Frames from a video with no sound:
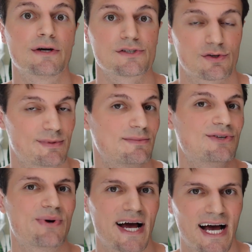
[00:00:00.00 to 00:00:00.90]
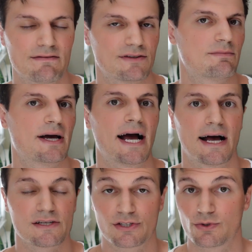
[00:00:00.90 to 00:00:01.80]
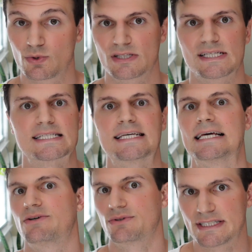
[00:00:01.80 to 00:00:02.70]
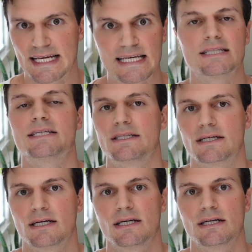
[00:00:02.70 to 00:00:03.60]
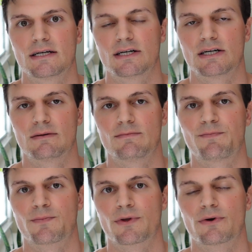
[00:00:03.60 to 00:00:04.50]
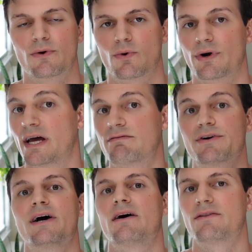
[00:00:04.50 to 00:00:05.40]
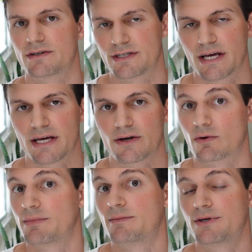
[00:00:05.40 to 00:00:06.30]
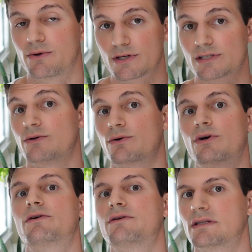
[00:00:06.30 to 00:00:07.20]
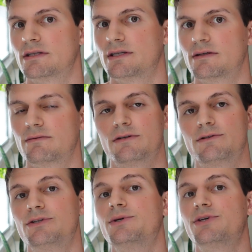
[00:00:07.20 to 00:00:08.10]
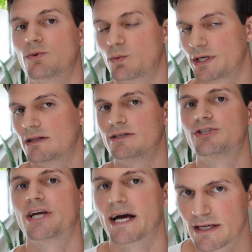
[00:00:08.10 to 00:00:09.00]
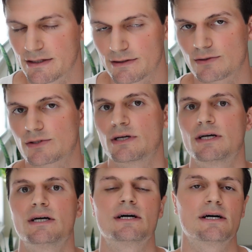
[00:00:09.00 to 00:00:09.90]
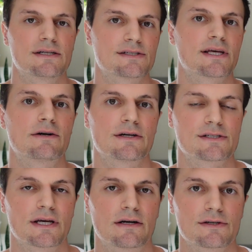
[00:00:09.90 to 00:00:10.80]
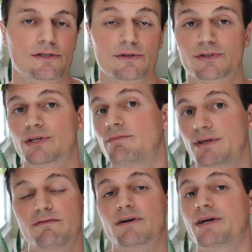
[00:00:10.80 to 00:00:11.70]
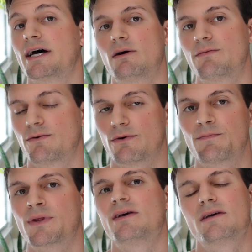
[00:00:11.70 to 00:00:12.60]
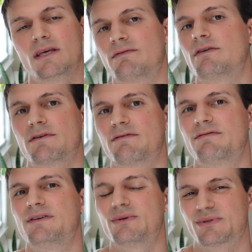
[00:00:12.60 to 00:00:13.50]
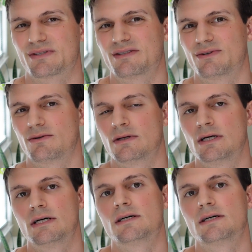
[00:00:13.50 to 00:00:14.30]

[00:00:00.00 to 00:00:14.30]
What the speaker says: So maybe you have in the past used the scale daily or every other day, or maybe you're still currently doing your weekly check-ins, et cetera, et cetera. So this can be very helpful even if it feels a little